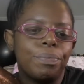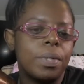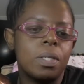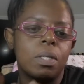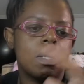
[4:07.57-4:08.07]

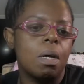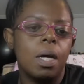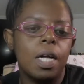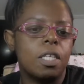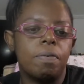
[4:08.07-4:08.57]
It's
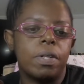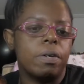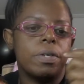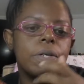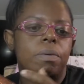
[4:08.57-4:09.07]
it's over there
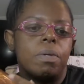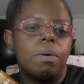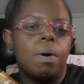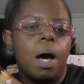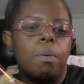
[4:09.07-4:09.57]
too,
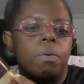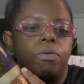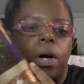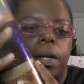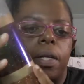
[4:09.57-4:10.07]
so I will
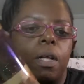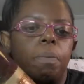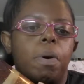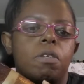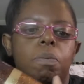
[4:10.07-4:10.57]
try to
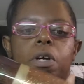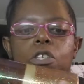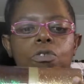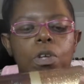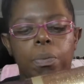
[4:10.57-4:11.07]
post a
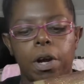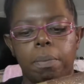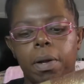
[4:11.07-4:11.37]
picture somewhere.